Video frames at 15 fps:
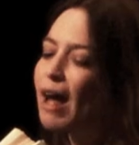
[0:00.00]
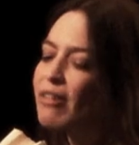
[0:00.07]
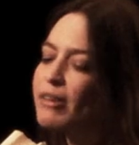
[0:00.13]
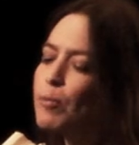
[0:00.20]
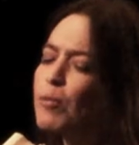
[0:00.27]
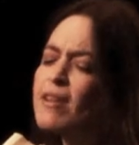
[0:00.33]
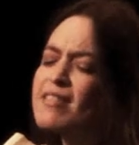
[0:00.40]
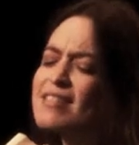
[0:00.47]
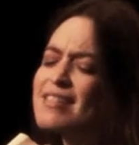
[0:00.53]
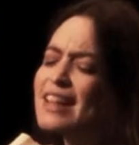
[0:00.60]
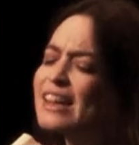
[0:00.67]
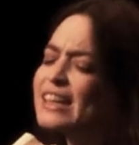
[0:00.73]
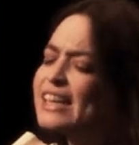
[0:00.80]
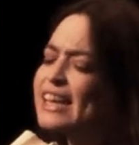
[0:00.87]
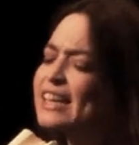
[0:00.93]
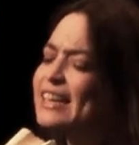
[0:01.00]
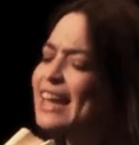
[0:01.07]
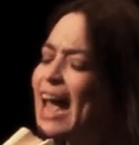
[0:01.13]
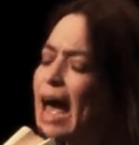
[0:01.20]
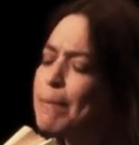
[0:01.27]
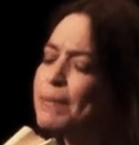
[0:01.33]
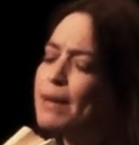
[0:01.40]
while the Brazilian
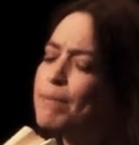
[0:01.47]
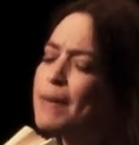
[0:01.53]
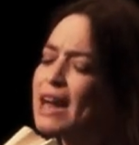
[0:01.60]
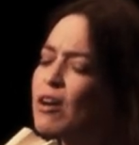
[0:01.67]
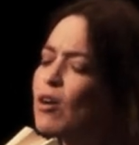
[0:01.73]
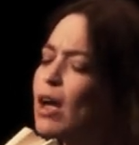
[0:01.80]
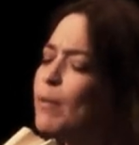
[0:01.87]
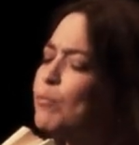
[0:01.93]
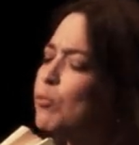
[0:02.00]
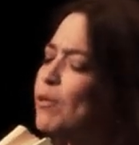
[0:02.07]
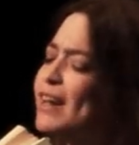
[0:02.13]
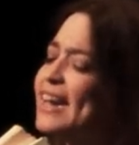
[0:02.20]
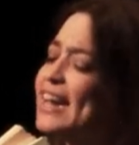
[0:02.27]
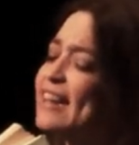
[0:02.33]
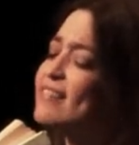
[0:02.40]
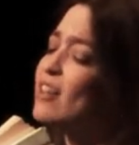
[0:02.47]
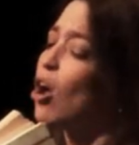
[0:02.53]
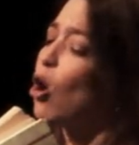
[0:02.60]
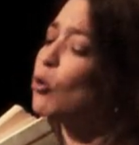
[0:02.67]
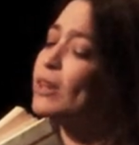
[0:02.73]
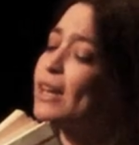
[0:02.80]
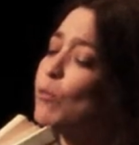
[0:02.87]
capybara breeds
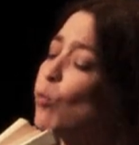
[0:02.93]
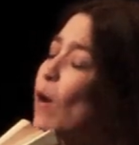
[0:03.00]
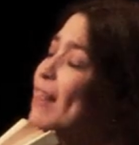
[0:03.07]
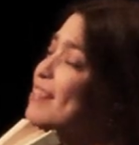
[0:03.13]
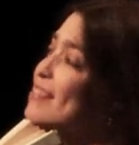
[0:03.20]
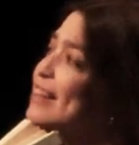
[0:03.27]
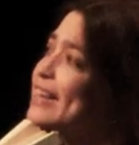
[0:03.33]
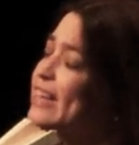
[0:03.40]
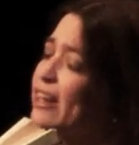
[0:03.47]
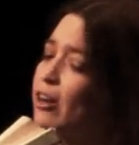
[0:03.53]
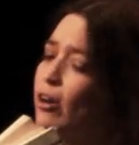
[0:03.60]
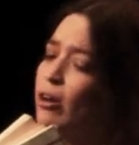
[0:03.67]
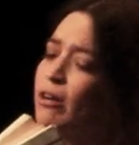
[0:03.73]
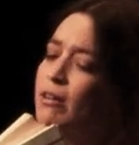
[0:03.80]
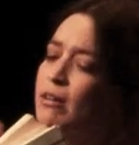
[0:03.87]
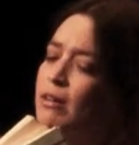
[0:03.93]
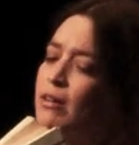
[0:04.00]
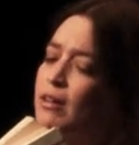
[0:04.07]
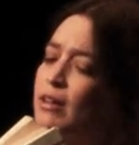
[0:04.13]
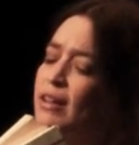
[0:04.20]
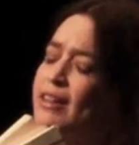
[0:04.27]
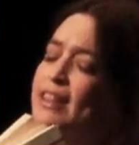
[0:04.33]
only once a year,
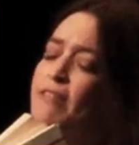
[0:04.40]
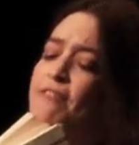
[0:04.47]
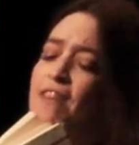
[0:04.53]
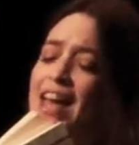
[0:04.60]
the